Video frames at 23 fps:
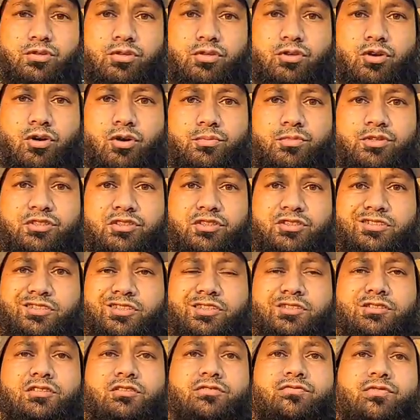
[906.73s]
of the common
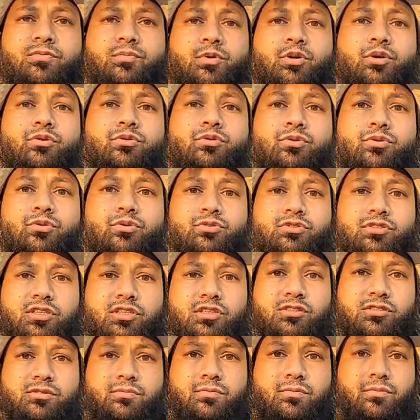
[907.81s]
diseases for bottle gourds
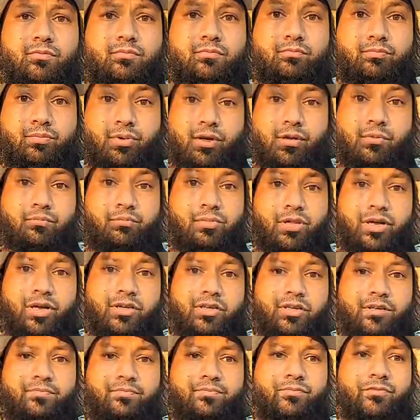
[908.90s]
is
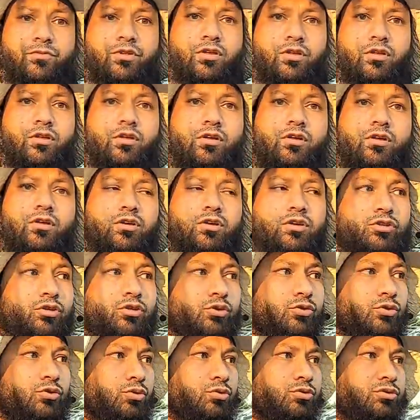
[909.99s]
blight.
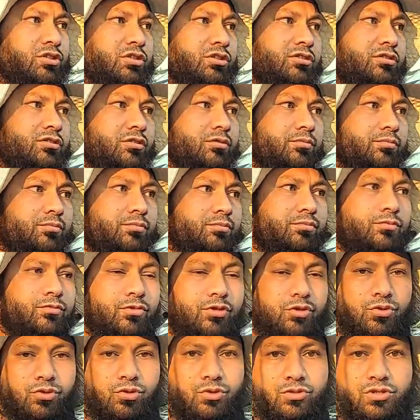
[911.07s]
You'll notice them,
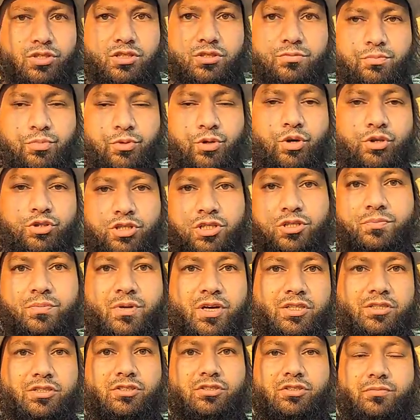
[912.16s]
you'll notice blotchy
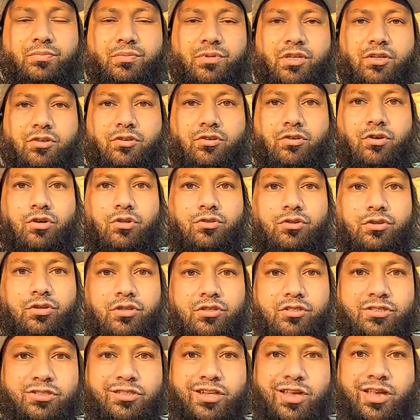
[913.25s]
patches appearing on
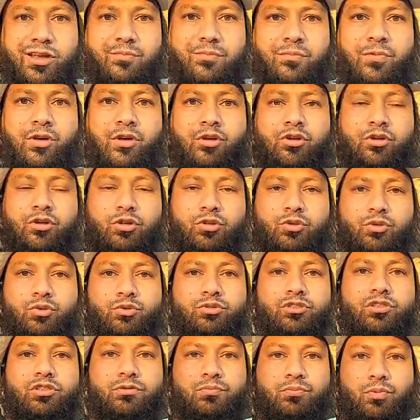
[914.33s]
the stem, you'll
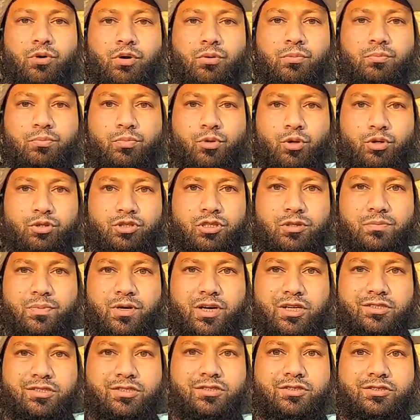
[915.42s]
notice blotchy
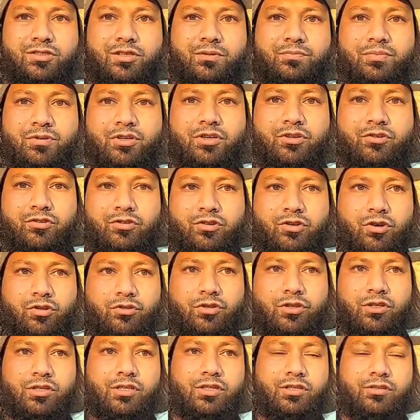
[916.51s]
patches appearing on
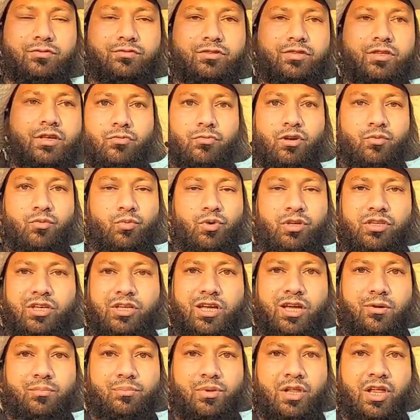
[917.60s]
the leaves. When you
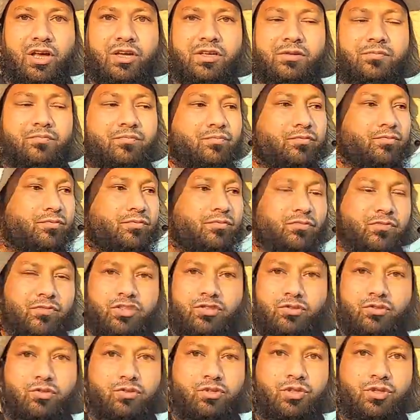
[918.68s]
get blight,
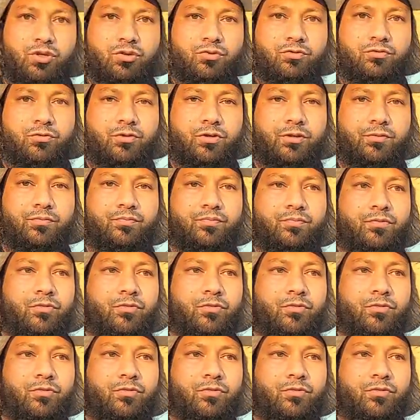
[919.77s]
there's no cure for it.